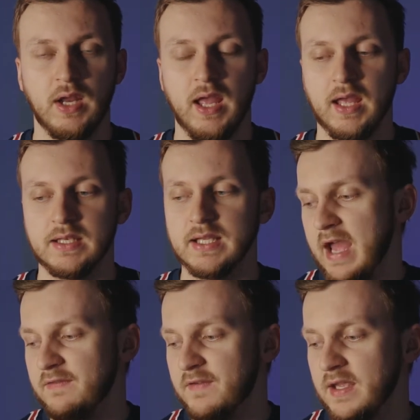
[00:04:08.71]
and
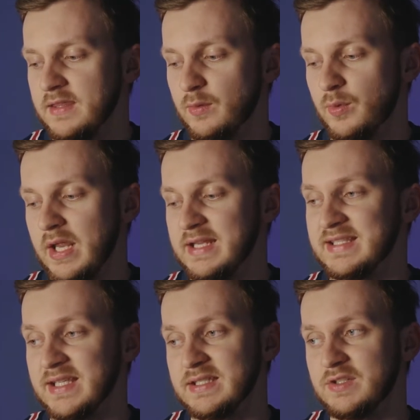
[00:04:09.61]
I find that when I
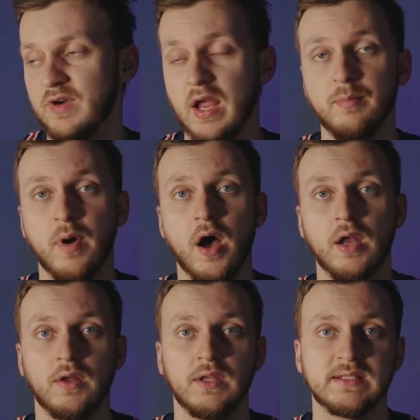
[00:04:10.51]
extend the
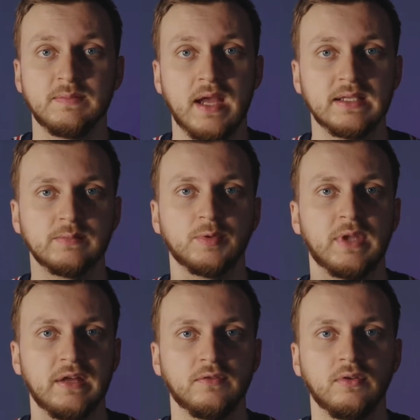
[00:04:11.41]
tripod on its maximum
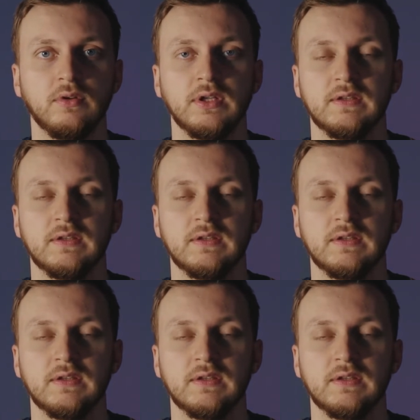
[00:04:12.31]
level,